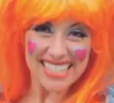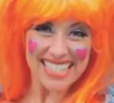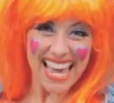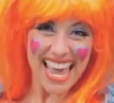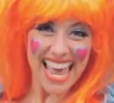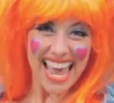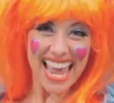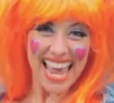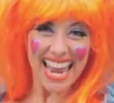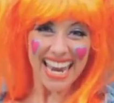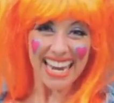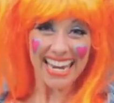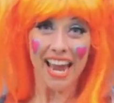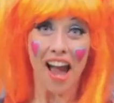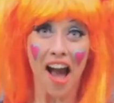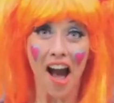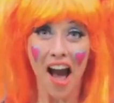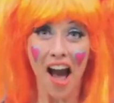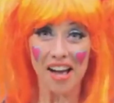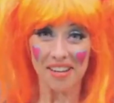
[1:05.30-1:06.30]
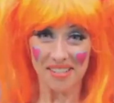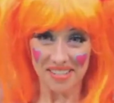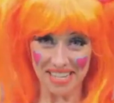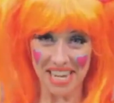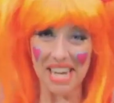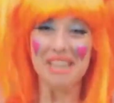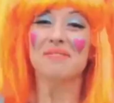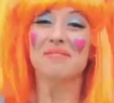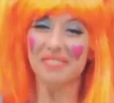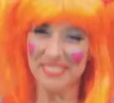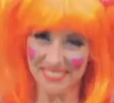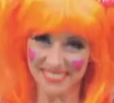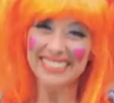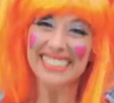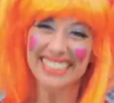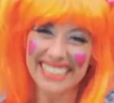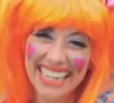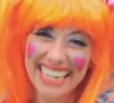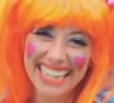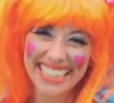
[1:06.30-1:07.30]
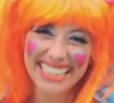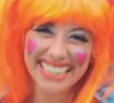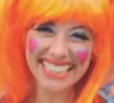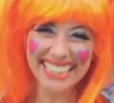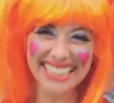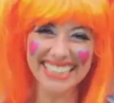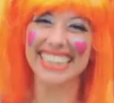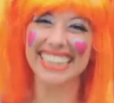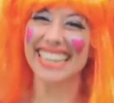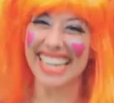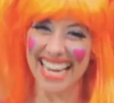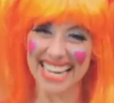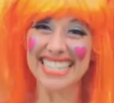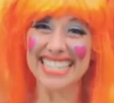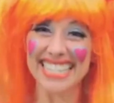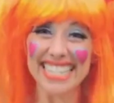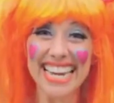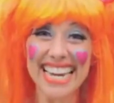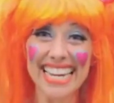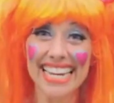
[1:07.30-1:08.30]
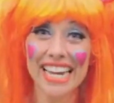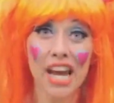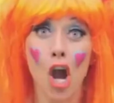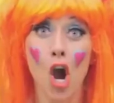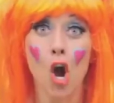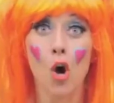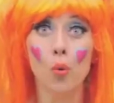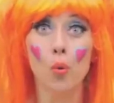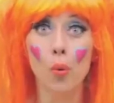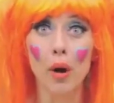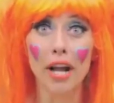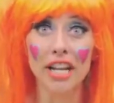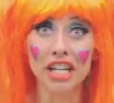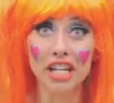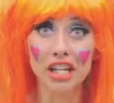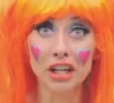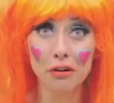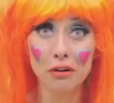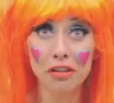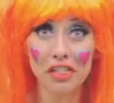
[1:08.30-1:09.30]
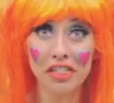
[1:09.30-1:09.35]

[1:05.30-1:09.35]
day. Yep, that's it. What do you